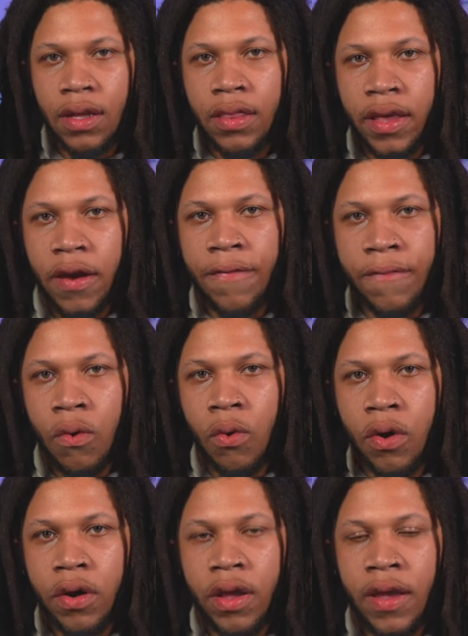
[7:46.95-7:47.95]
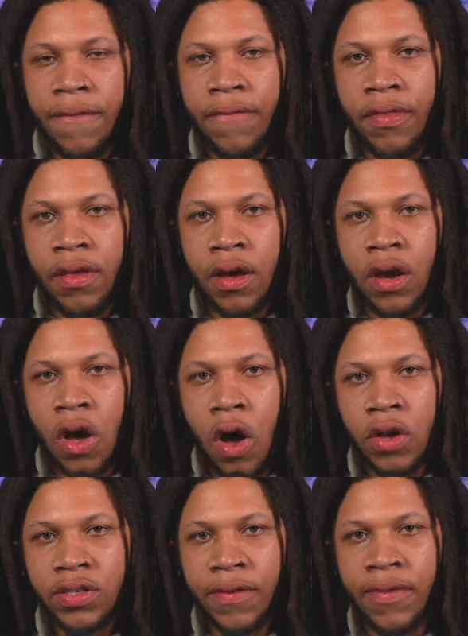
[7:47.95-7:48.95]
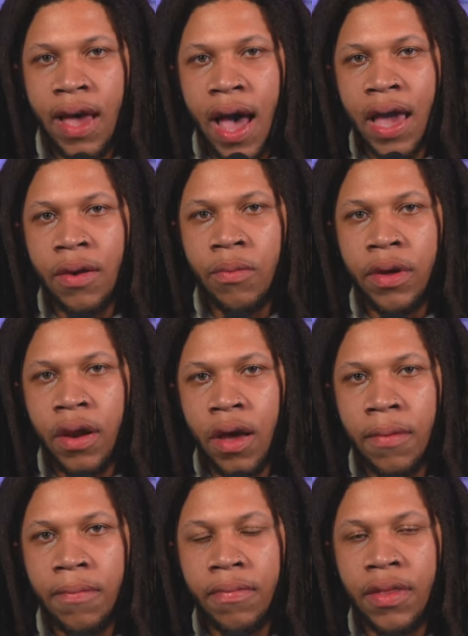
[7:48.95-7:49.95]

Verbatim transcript: Therefore, if the cost of the item went up,